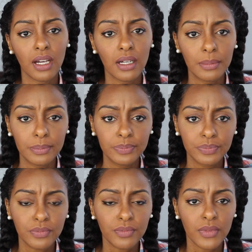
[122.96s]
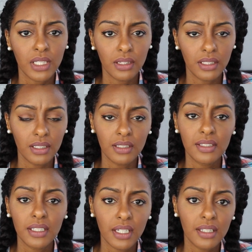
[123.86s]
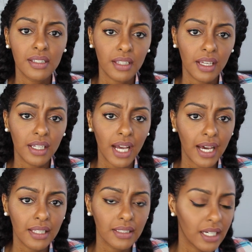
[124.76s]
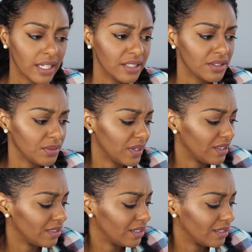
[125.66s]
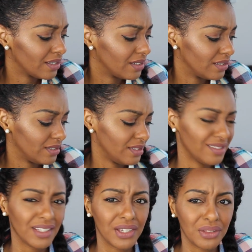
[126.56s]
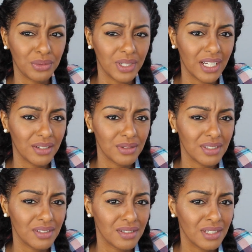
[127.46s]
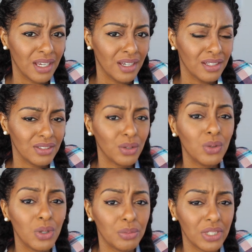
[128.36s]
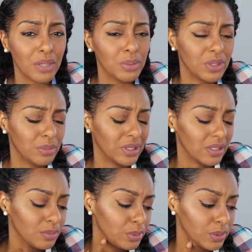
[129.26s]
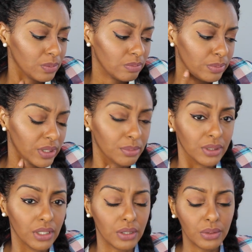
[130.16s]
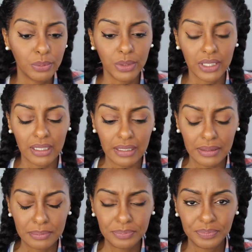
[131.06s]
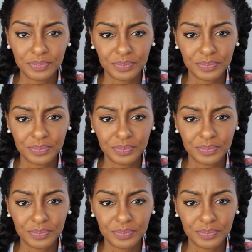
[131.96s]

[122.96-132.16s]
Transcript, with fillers: um, the TSA guidelines of I think it's like three ounces. Don't quote me, I'll put it, put, put it below. But um,